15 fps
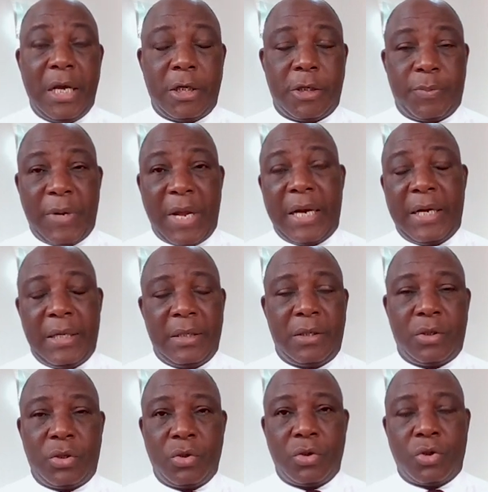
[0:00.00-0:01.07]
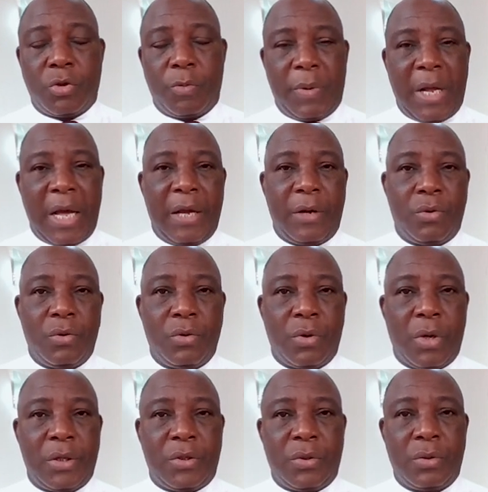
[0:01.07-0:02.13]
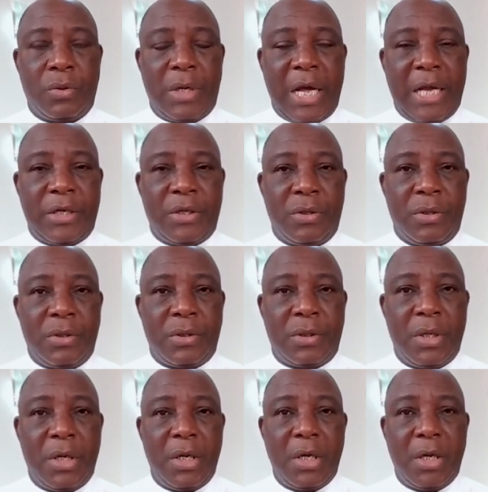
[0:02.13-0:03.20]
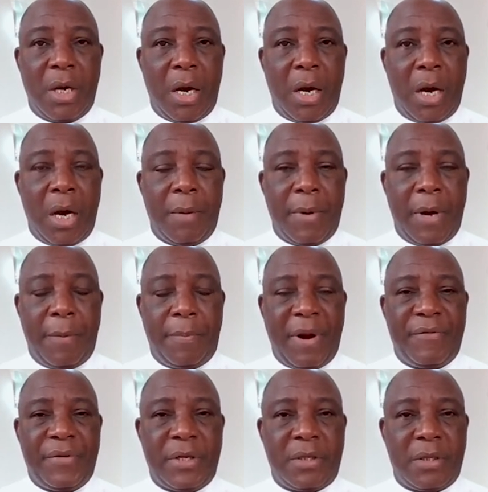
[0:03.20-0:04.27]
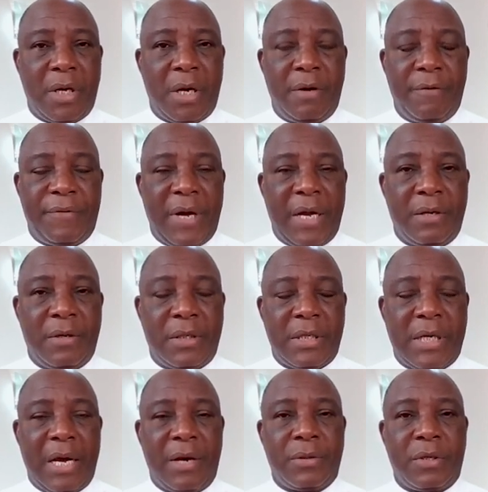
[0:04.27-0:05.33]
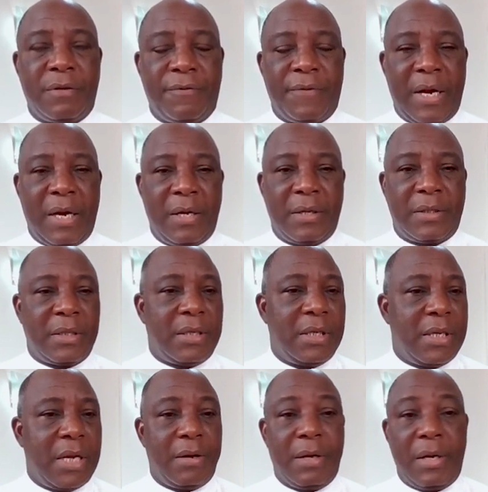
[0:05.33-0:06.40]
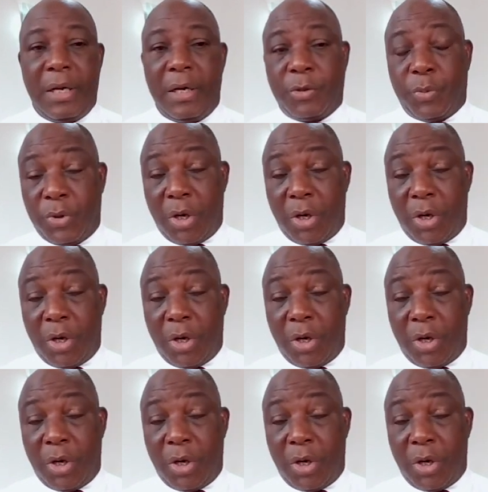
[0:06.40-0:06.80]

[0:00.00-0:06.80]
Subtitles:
is planning to supply crude oil to Nigeria's private refinery, the Dangote refinery, sitting here in Lagos.